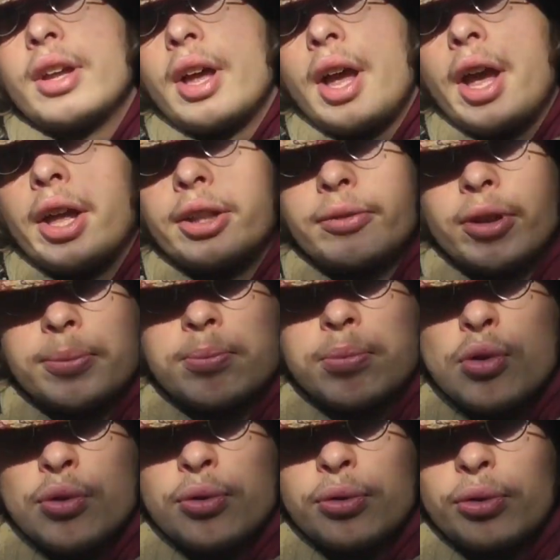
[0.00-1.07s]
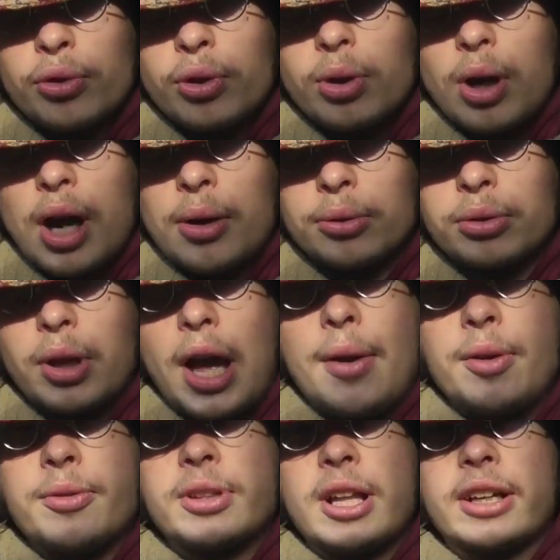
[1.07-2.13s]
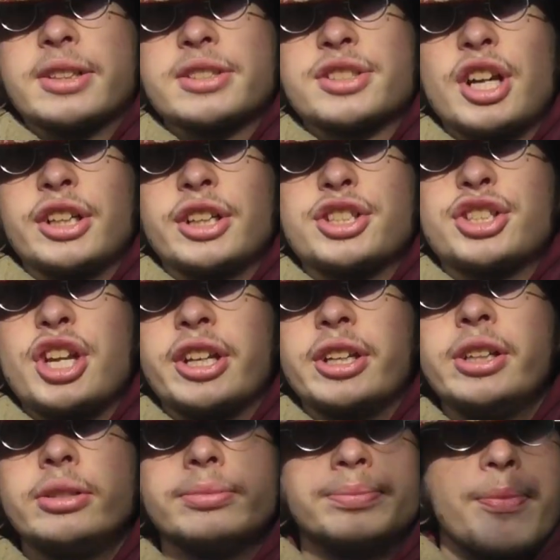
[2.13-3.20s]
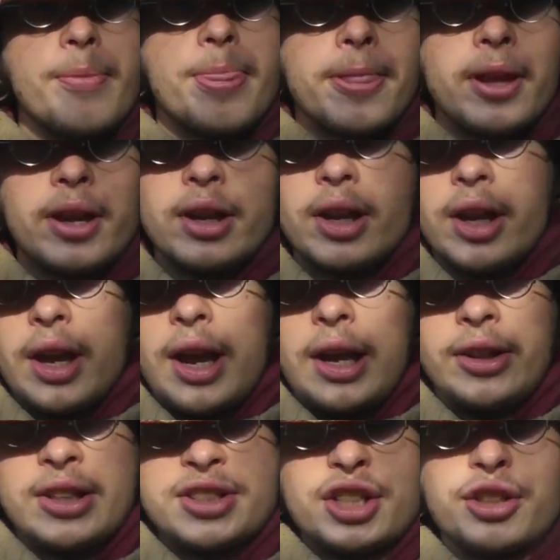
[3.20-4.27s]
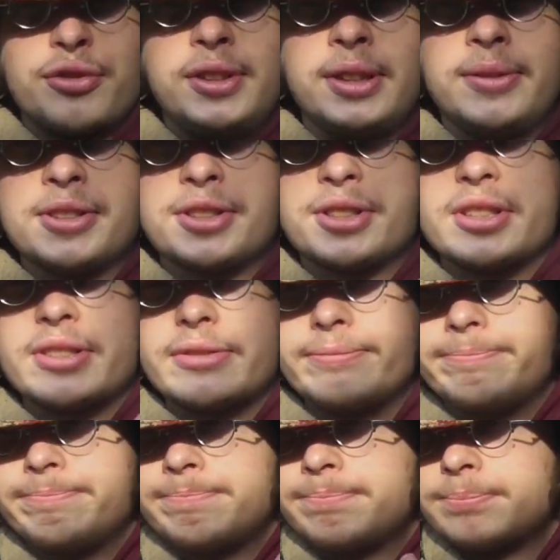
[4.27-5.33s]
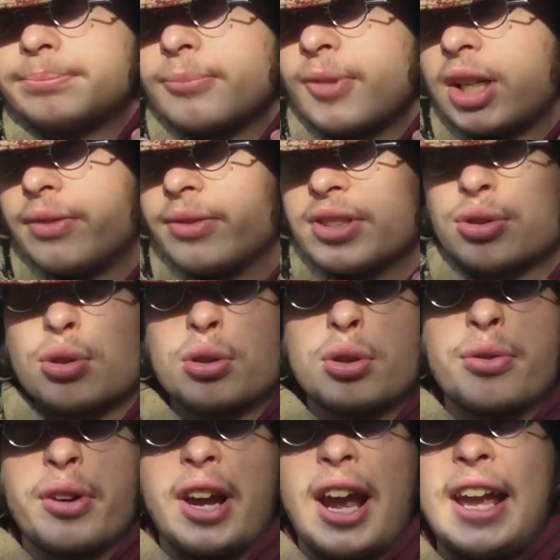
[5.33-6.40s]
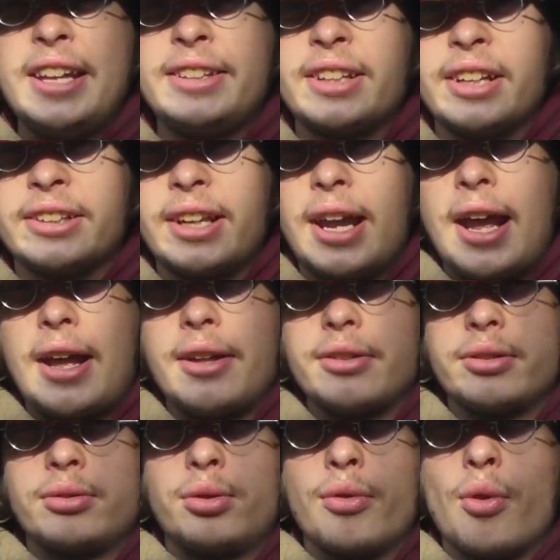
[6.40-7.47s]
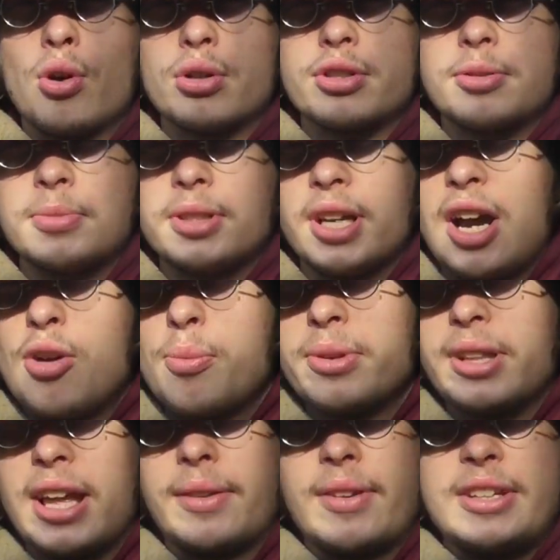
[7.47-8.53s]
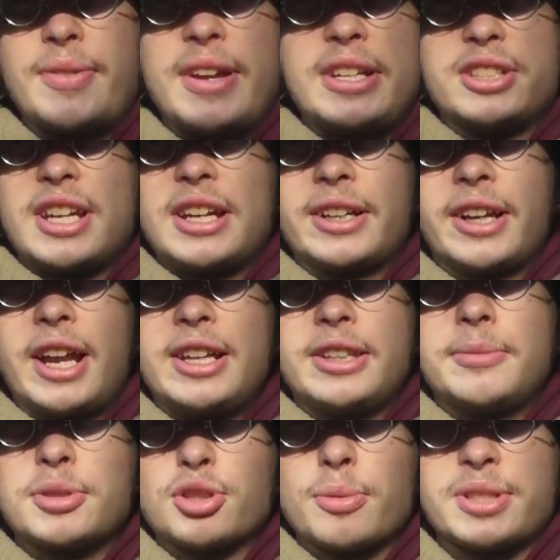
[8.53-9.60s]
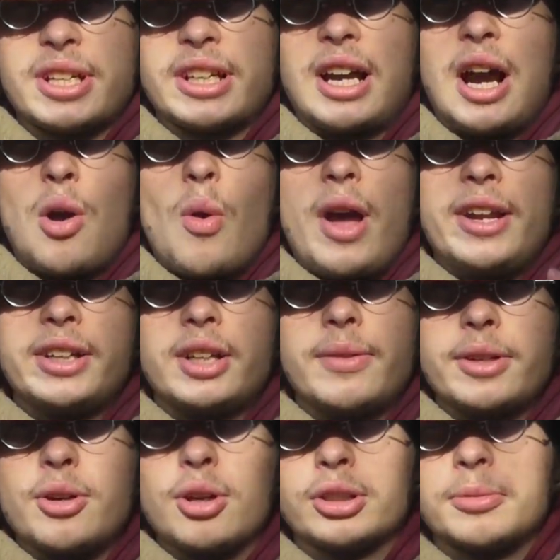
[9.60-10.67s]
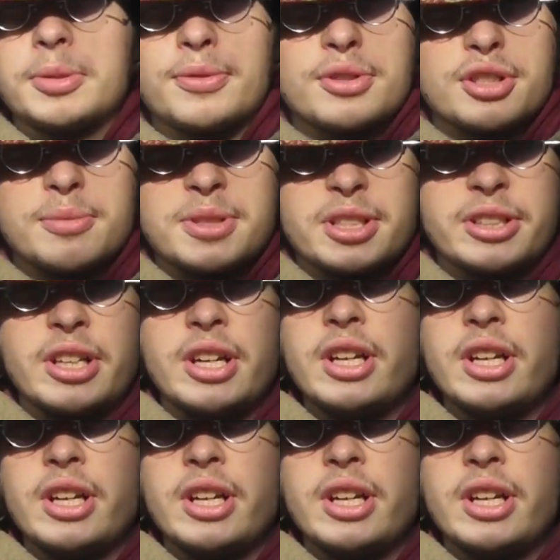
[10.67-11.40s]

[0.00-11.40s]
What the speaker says: And then poof, everything started shaking, and I started feeling this sort of hatred towards me. How they started hating me so much, how angry they got at me for some reason.